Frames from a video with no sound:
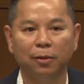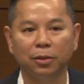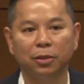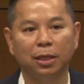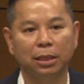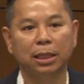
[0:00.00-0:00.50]

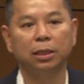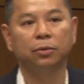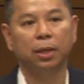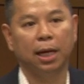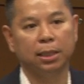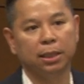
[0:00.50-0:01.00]
function and
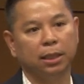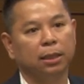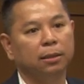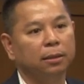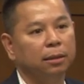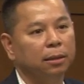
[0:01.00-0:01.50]
centralizing
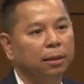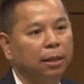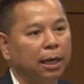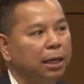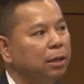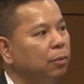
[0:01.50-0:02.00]
it.
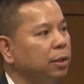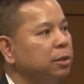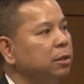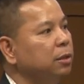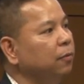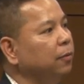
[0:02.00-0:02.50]
Any
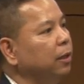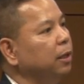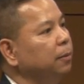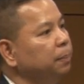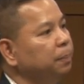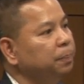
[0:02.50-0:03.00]
questions so far?